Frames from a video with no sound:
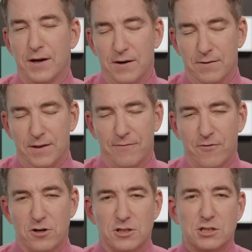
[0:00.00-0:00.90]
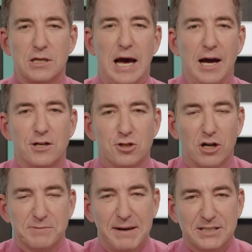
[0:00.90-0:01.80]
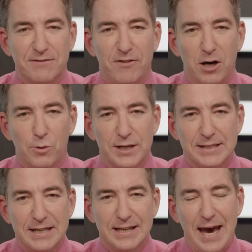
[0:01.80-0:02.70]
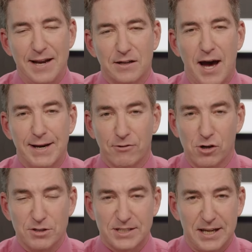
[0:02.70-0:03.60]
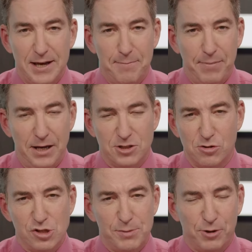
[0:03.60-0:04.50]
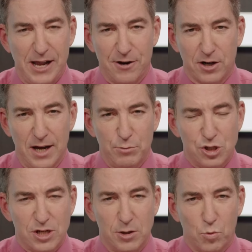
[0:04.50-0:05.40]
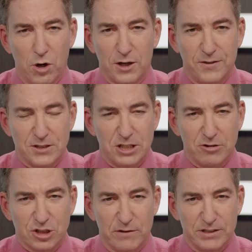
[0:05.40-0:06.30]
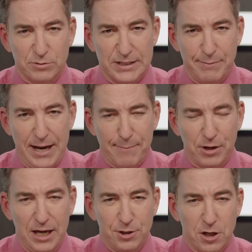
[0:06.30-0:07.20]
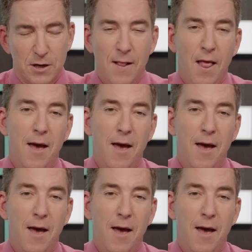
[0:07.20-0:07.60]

The, the first uh, Charles Manson follower did get kind of close to him, but as soon as she pulled out her gun, which didn't work, the Secret Service was able to apprehend her.